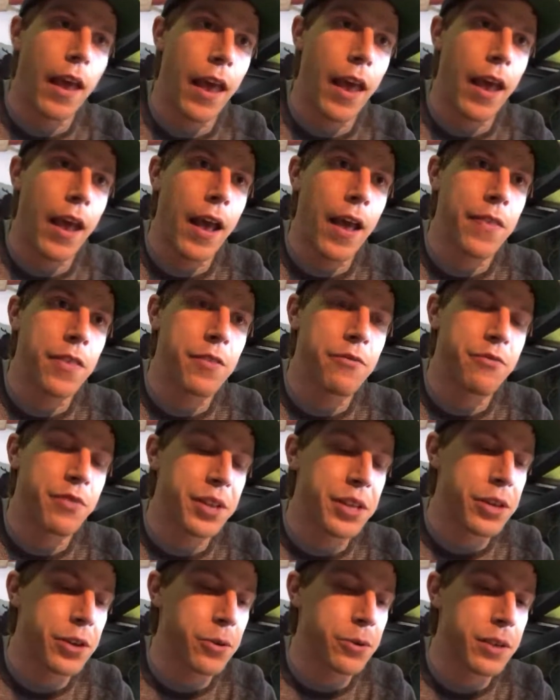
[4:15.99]
and the
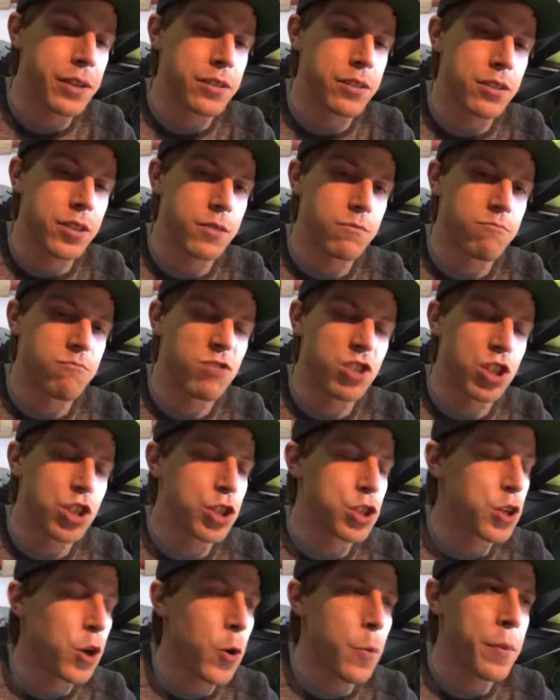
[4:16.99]
video gets
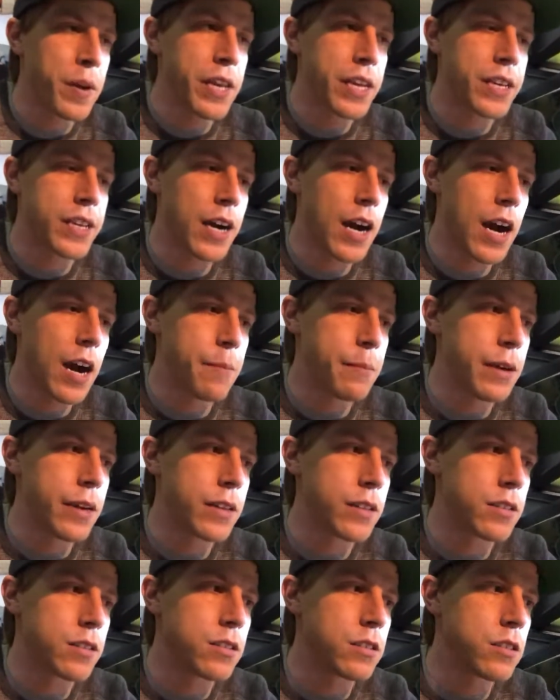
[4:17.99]
so many
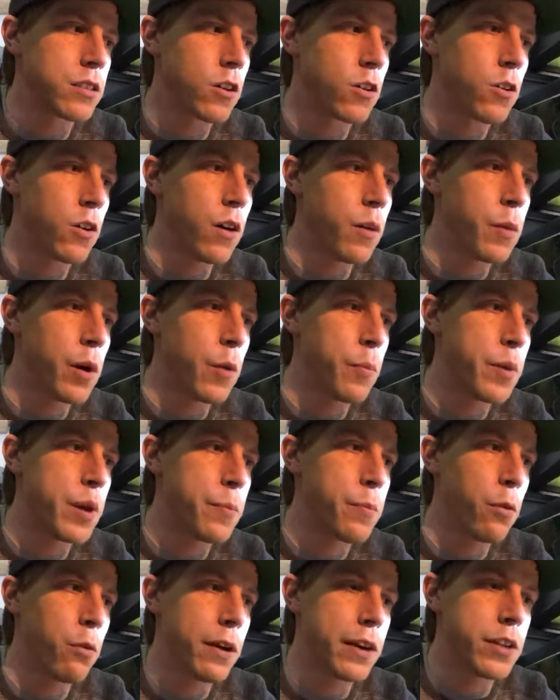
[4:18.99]
comments you know about
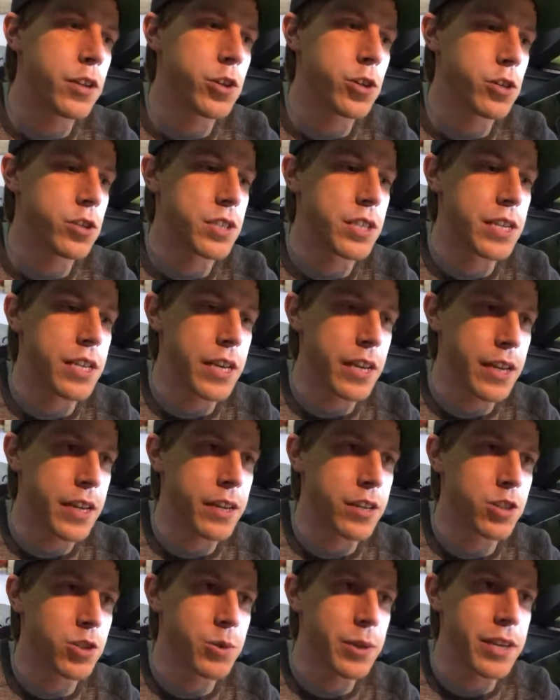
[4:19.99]
people interested
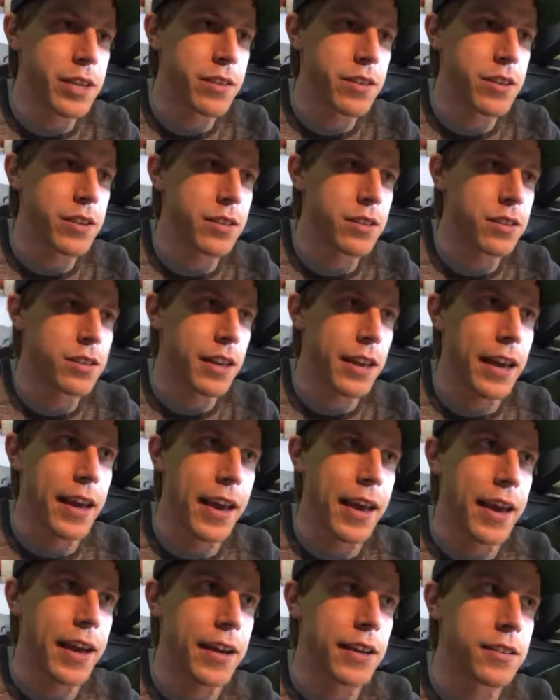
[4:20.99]
in doing this
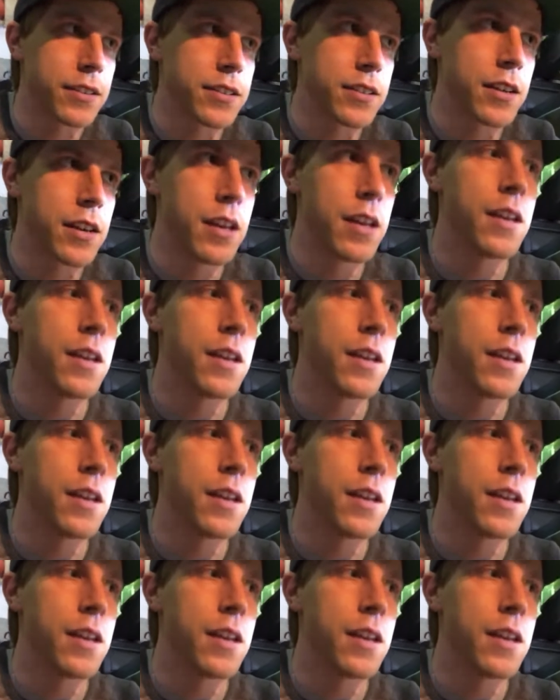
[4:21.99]
and